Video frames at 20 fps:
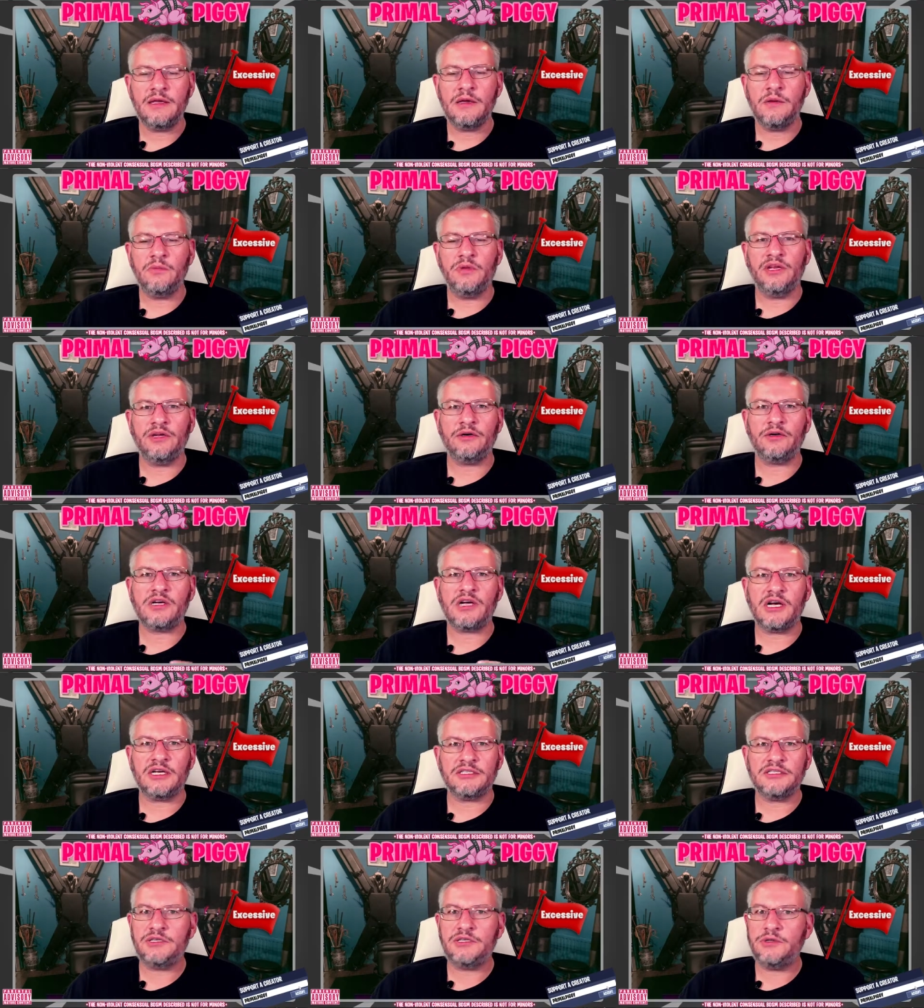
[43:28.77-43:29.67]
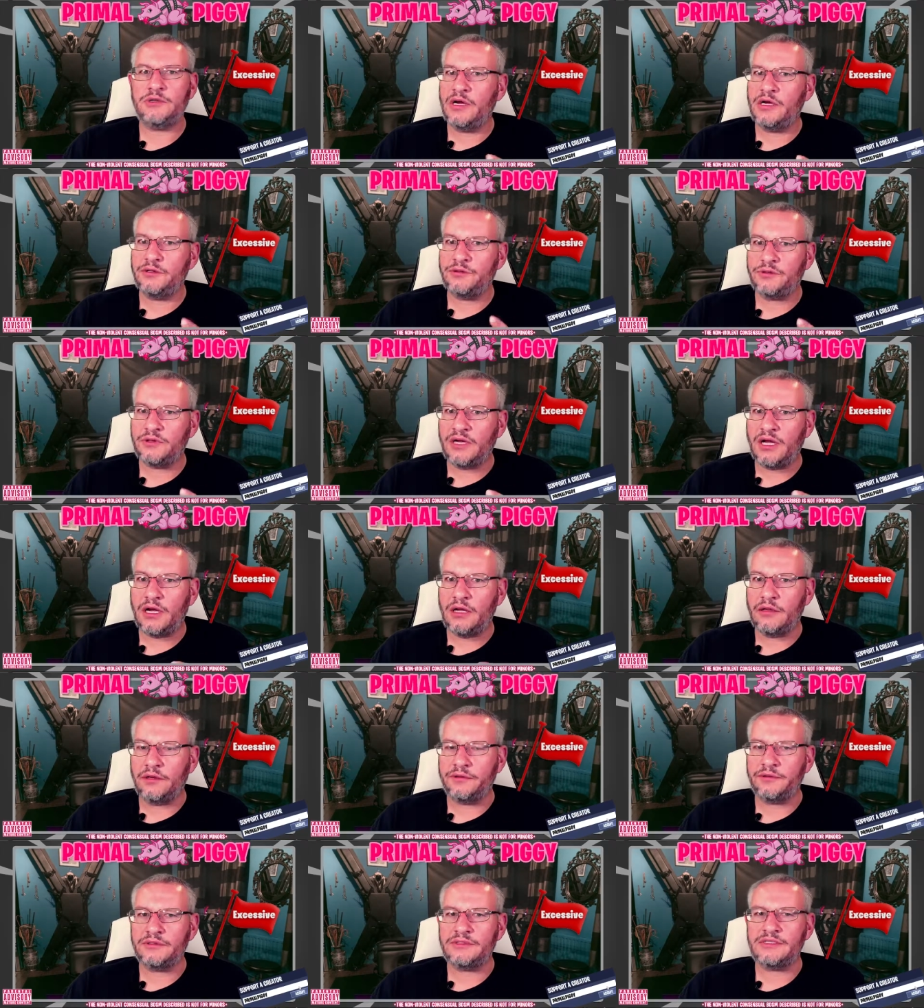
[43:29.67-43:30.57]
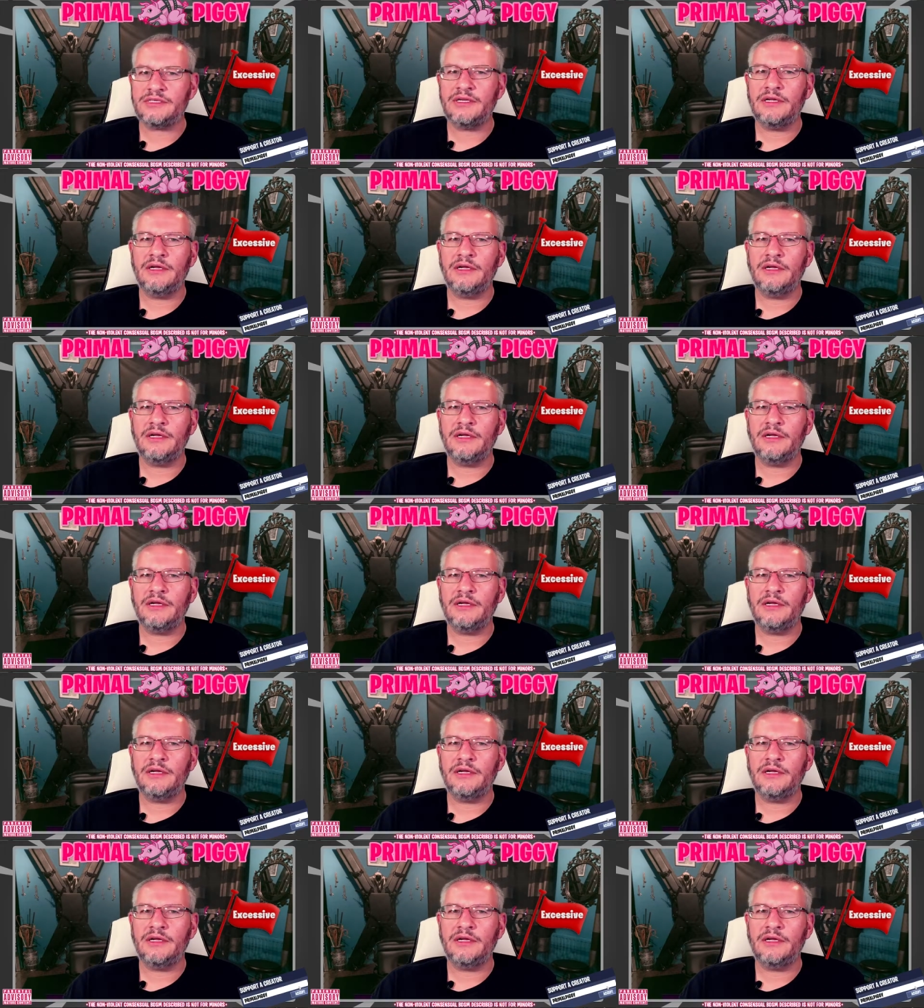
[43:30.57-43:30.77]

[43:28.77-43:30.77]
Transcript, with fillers: but it'll cost you a $100.